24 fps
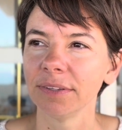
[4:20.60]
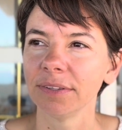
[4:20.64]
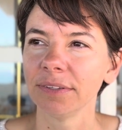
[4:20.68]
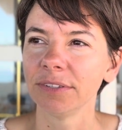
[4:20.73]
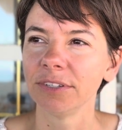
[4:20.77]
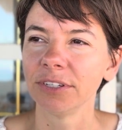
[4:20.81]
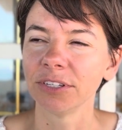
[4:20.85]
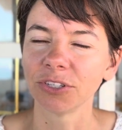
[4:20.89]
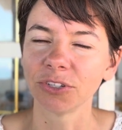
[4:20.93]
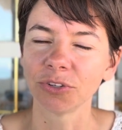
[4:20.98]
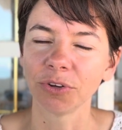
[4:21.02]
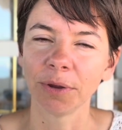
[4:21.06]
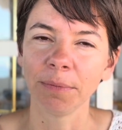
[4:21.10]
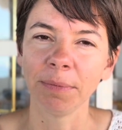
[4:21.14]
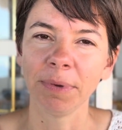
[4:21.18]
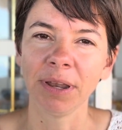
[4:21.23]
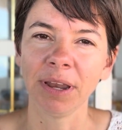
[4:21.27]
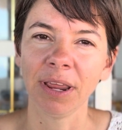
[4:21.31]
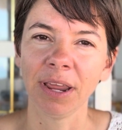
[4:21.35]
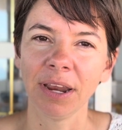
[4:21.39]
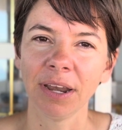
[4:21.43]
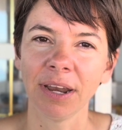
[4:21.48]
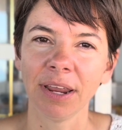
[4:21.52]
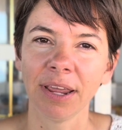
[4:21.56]

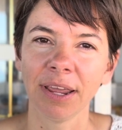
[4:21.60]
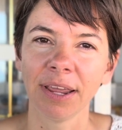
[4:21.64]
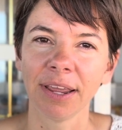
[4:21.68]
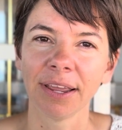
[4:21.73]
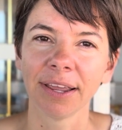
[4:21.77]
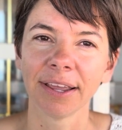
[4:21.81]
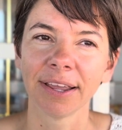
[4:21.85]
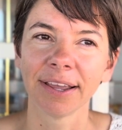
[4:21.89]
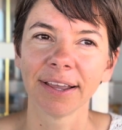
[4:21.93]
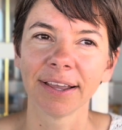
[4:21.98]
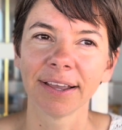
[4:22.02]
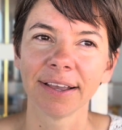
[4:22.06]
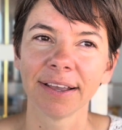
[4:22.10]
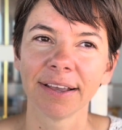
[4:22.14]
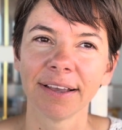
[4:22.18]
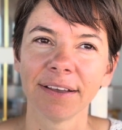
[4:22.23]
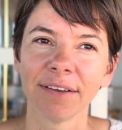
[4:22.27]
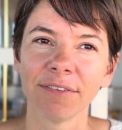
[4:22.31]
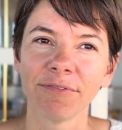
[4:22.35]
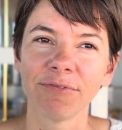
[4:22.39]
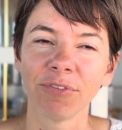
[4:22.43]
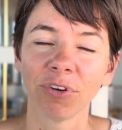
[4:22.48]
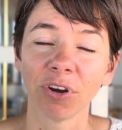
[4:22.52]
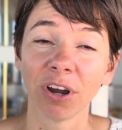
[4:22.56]
discriminating
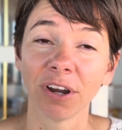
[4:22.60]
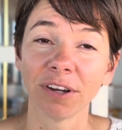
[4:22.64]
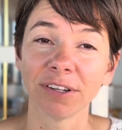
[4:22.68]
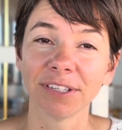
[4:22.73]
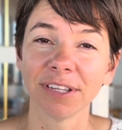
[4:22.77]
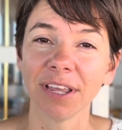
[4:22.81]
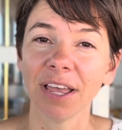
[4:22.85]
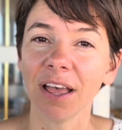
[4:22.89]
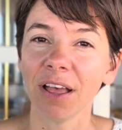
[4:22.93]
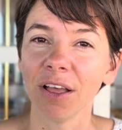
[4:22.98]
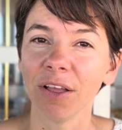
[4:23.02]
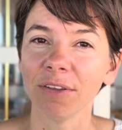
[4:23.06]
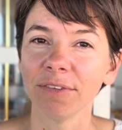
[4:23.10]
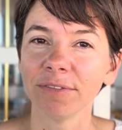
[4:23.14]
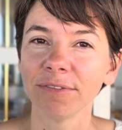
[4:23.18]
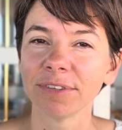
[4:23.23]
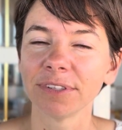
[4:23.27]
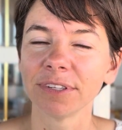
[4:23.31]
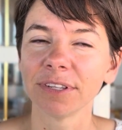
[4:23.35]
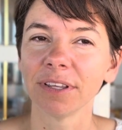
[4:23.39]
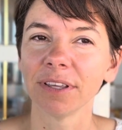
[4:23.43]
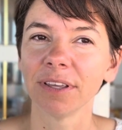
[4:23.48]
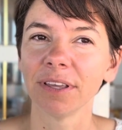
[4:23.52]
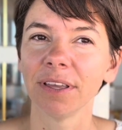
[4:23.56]
for
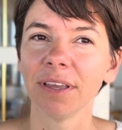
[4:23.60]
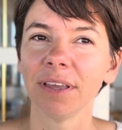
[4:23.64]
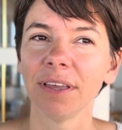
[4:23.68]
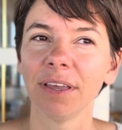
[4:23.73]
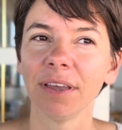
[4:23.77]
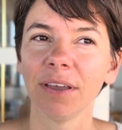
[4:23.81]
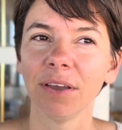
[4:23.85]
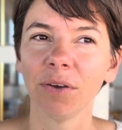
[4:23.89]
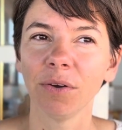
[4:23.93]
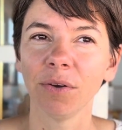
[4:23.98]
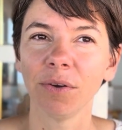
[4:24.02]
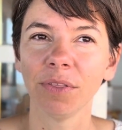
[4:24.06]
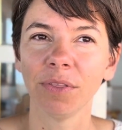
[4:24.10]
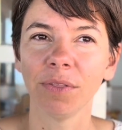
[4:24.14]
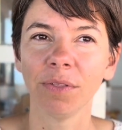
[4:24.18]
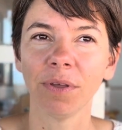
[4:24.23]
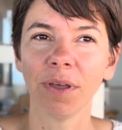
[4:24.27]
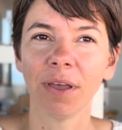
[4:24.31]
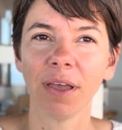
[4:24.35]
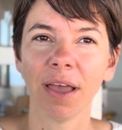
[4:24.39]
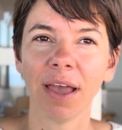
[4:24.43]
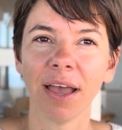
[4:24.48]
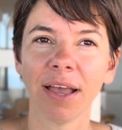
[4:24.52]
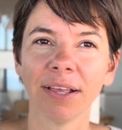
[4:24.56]
ourselves,
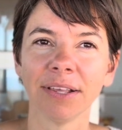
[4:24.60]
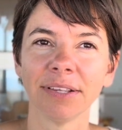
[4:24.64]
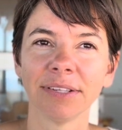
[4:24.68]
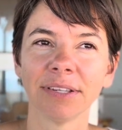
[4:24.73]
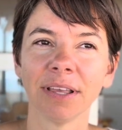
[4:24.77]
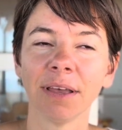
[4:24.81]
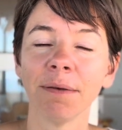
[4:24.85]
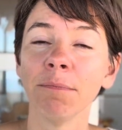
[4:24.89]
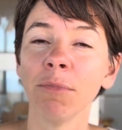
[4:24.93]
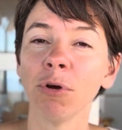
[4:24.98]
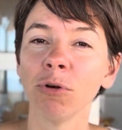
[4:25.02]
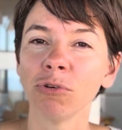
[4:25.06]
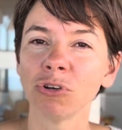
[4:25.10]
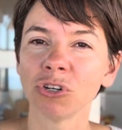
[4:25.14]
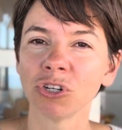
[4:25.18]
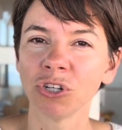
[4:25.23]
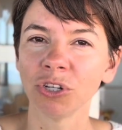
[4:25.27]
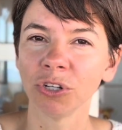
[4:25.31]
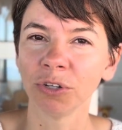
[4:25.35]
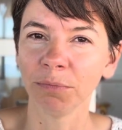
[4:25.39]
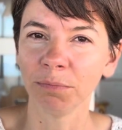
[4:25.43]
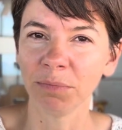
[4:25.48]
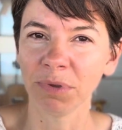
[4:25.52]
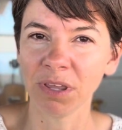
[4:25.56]
as
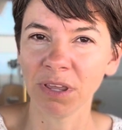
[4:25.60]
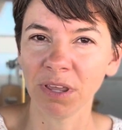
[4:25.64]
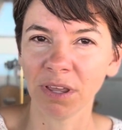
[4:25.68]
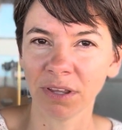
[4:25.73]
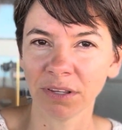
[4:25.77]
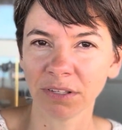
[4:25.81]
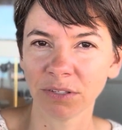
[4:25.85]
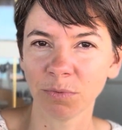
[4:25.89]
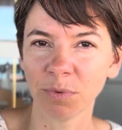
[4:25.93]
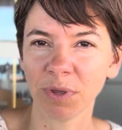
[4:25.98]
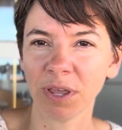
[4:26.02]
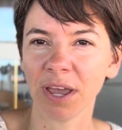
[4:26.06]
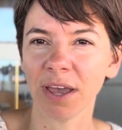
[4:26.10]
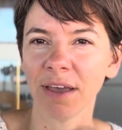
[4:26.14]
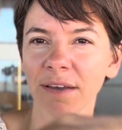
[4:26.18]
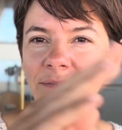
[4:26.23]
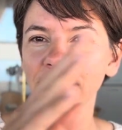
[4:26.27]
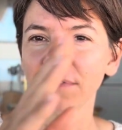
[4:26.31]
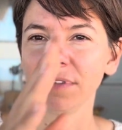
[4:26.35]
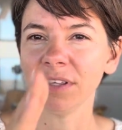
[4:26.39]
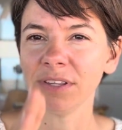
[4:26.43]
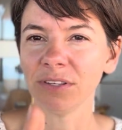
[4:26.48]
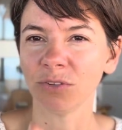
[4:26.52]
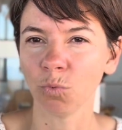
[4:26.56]
emotional beings, we
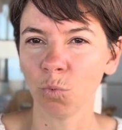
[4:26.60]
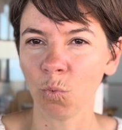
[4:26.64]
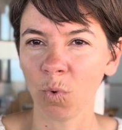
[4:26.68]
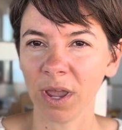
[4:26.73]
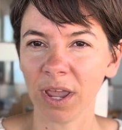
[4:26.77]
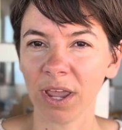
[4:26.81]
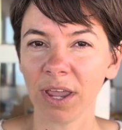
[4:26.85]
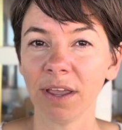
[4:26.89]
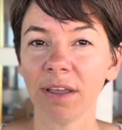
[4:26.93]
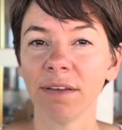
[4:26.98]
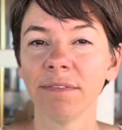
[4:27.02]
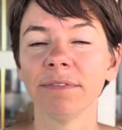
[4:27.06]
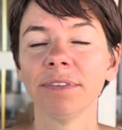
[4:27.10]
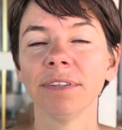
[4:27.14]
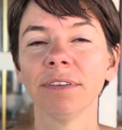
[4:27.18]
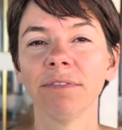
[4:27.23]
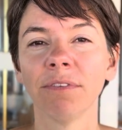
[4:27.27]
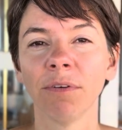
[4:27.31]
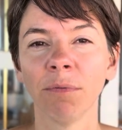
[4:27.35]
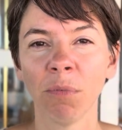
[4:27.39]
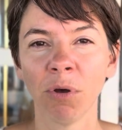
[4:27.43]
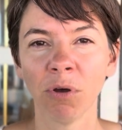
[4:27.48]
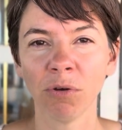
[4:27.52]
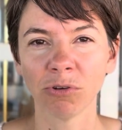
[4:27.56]
have these waves of
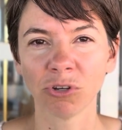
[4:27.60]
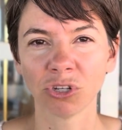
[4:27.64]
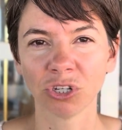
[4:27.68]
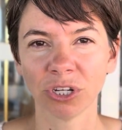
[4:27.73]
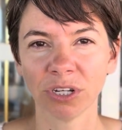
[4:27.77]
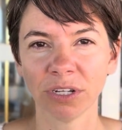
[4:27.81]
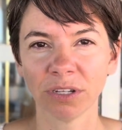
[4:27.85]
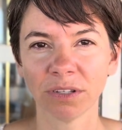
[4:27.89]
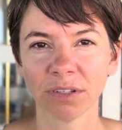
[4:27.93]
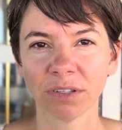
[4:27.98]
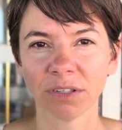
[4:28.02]
emotions.